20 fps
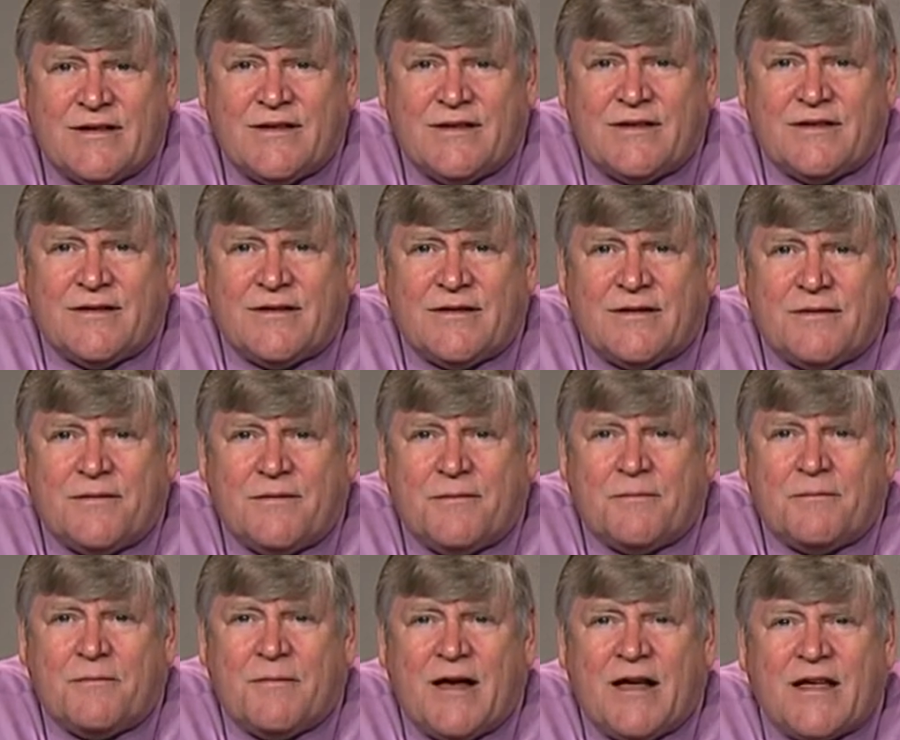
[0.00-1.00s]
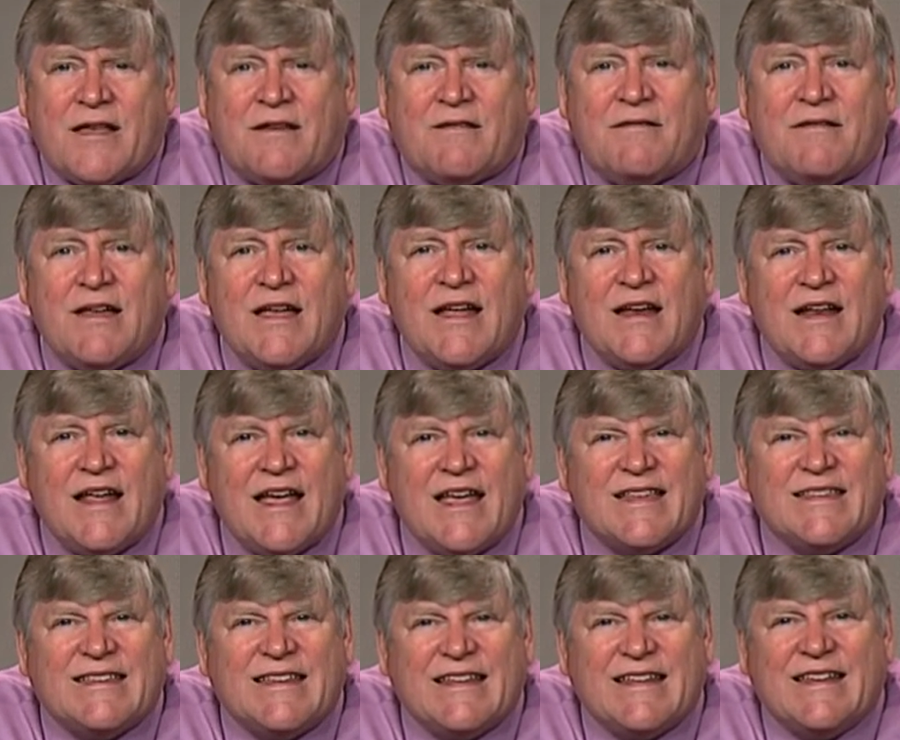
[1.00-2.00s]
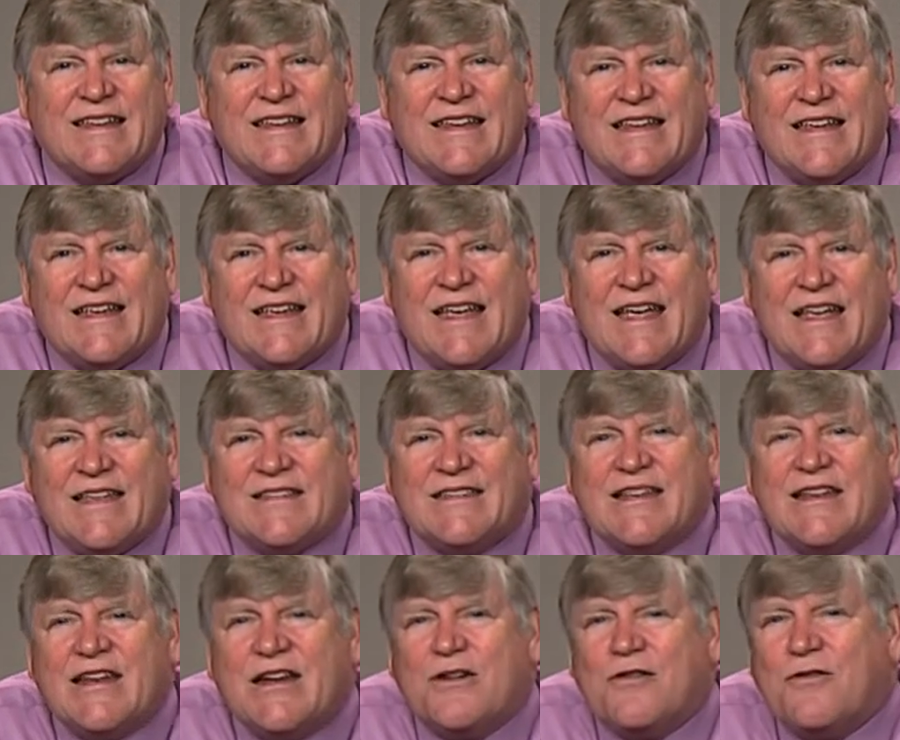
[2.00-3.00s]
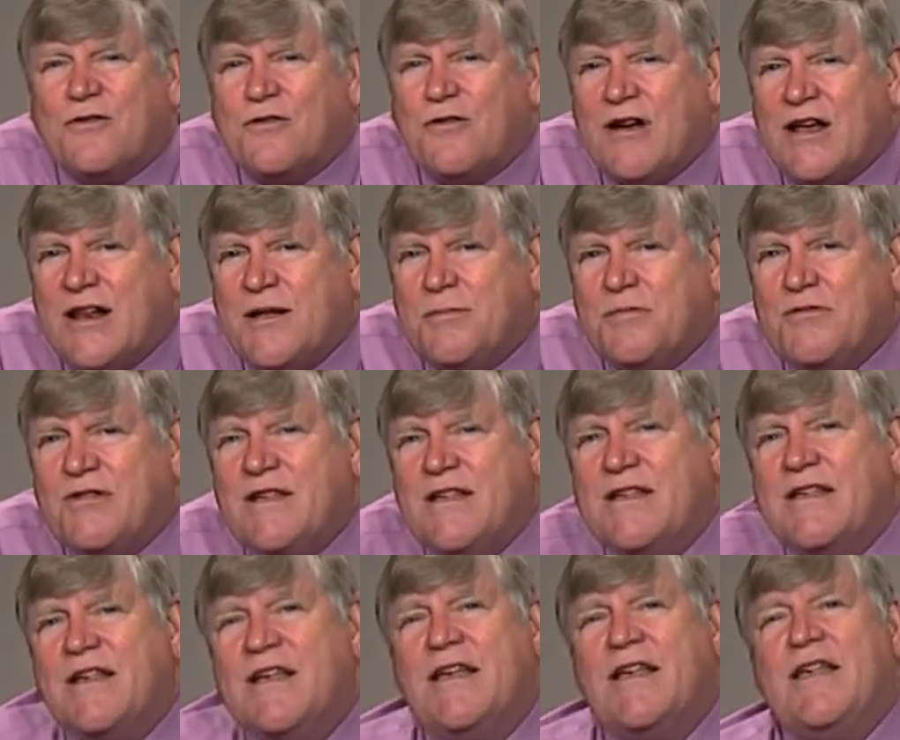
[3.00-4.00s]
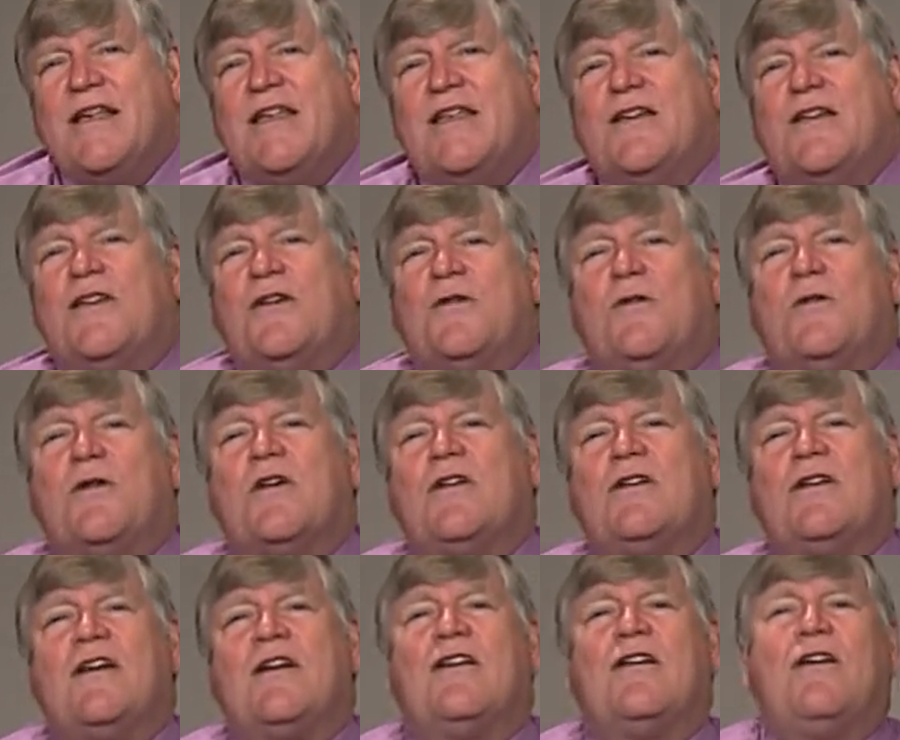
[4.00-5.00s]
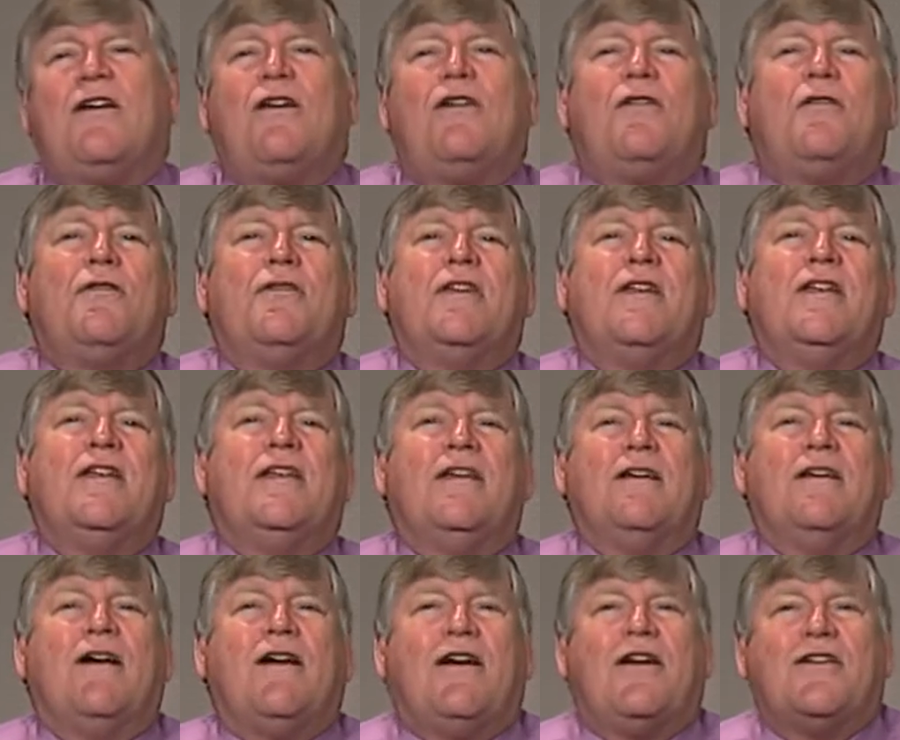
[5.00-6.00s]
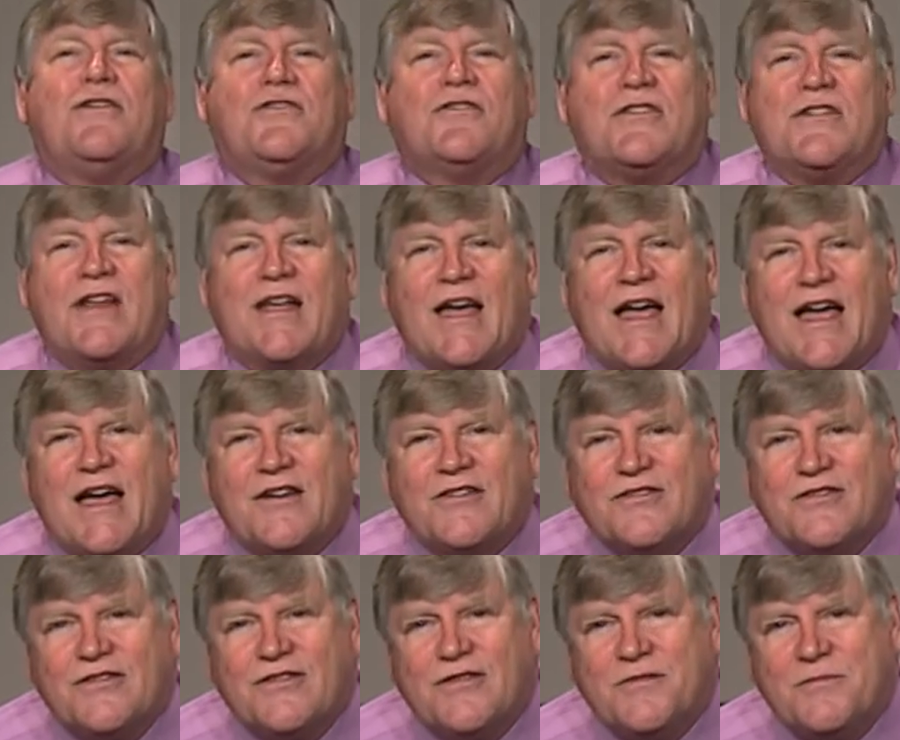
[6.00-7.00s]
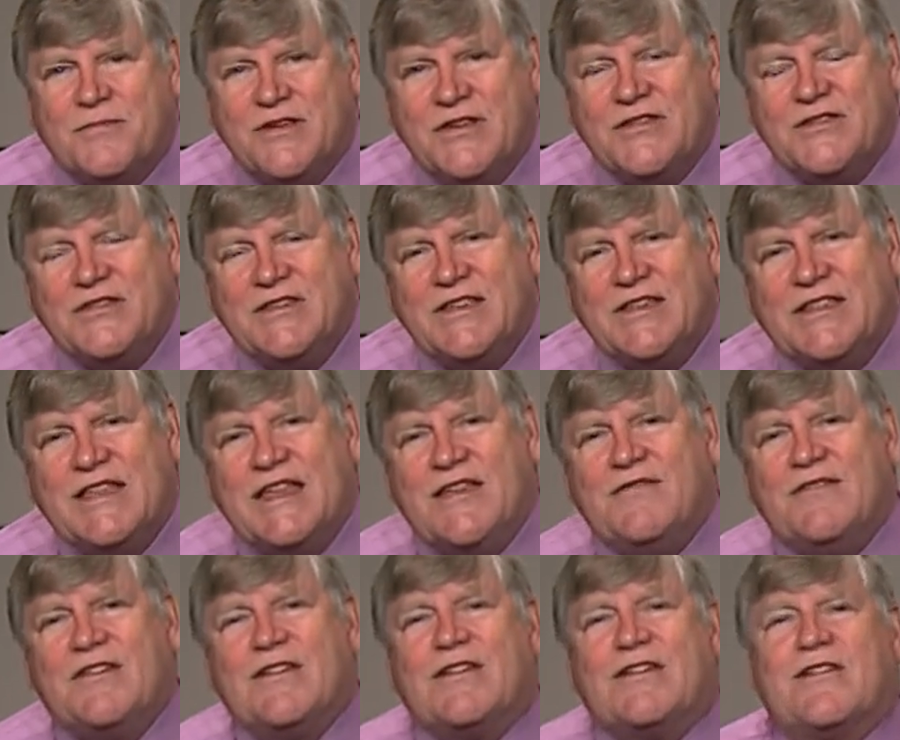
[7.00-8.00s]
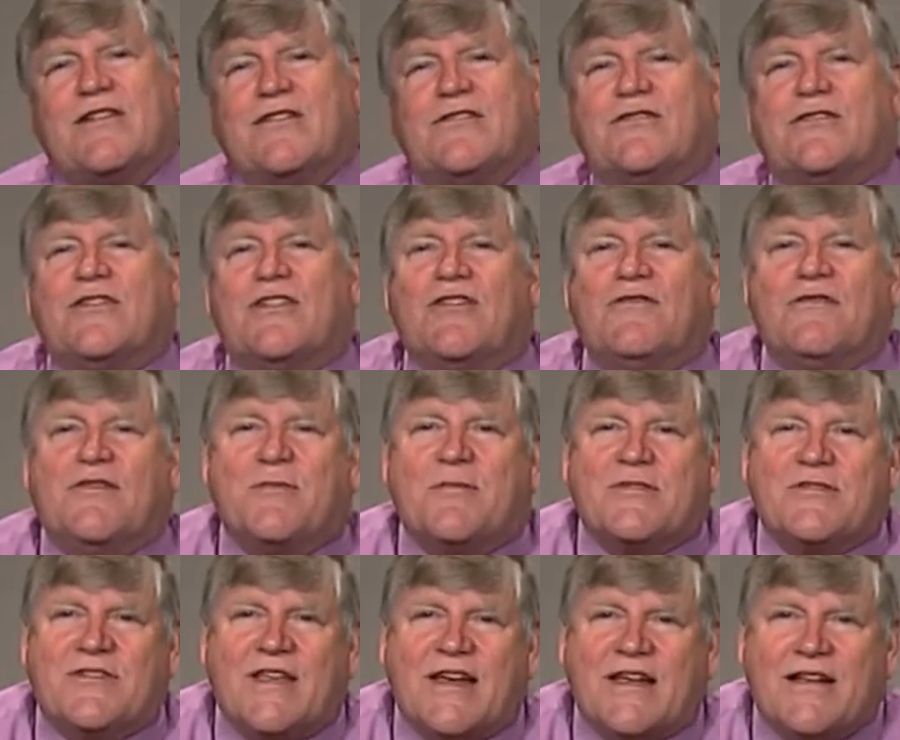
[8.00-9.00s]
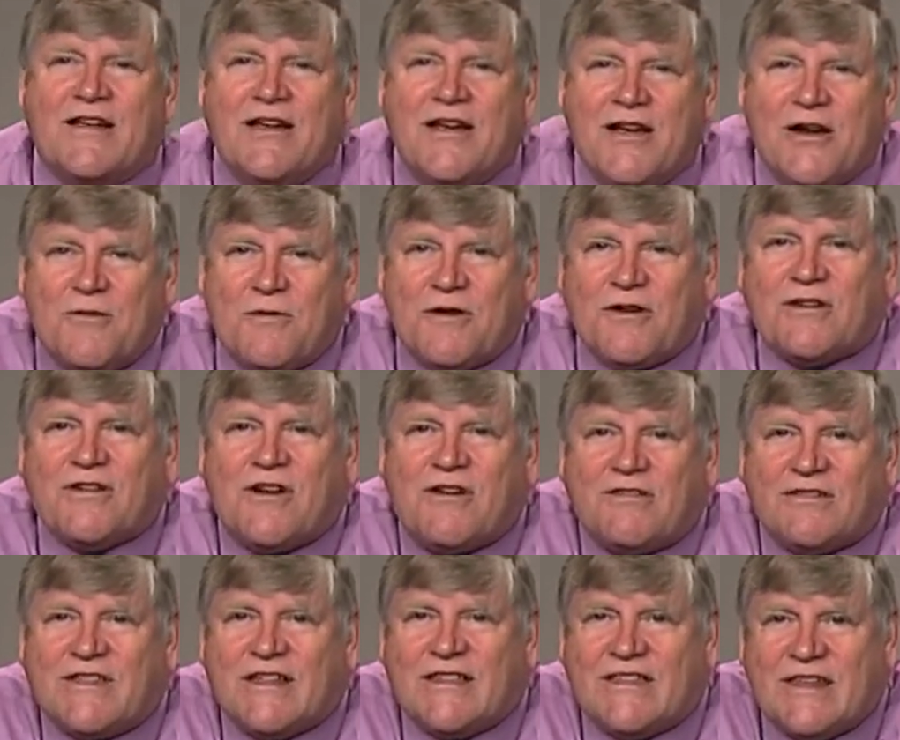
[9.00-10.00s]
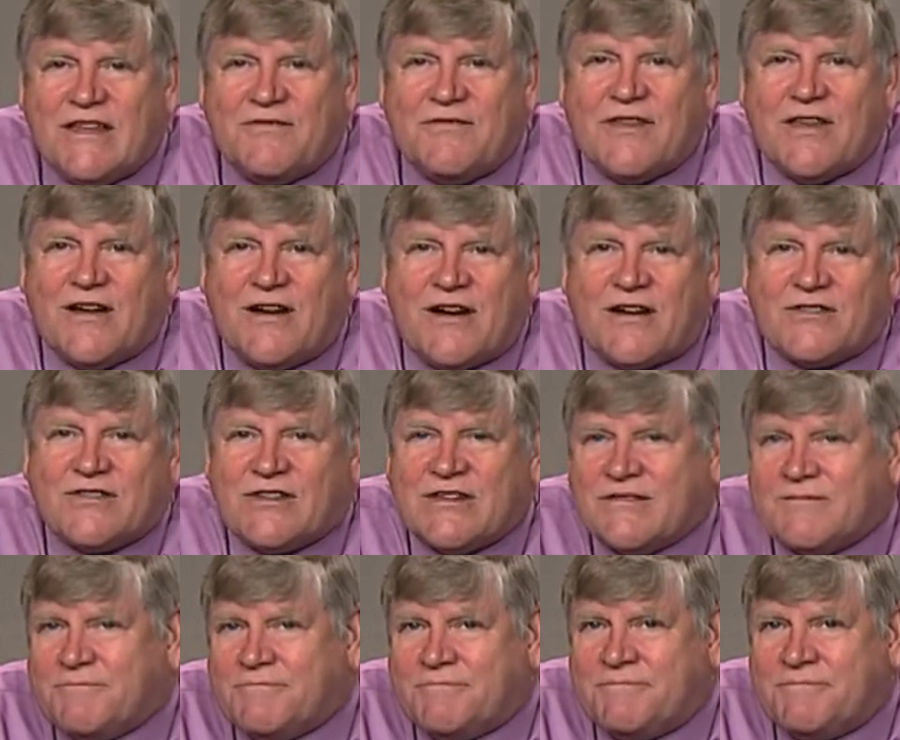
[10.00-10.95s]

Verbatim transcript: You know, my client has an, has an incredibly, you know, we're going to call the auction action on BCT that occurs on November 2nd, we're going to call it the Divvy auction.